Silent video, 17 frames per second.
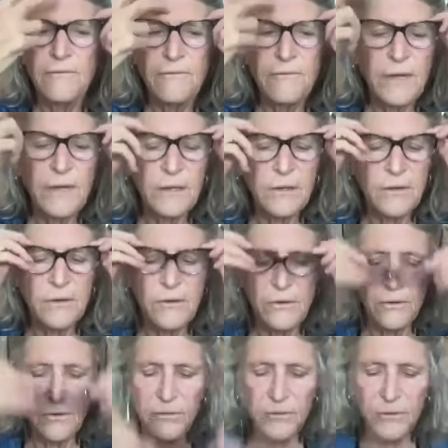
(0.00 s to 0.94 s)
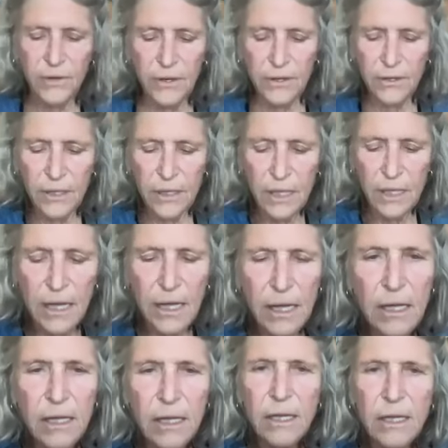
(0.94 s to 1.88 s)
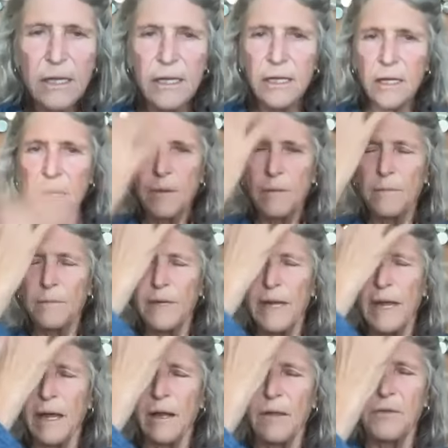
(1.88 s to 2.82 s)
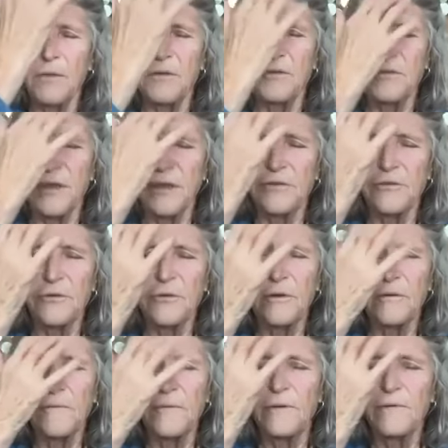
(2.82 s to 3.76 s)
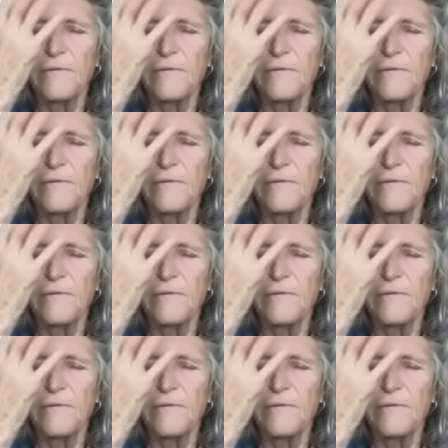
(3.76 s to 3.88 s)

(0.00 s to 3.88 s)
fingers come down the center of the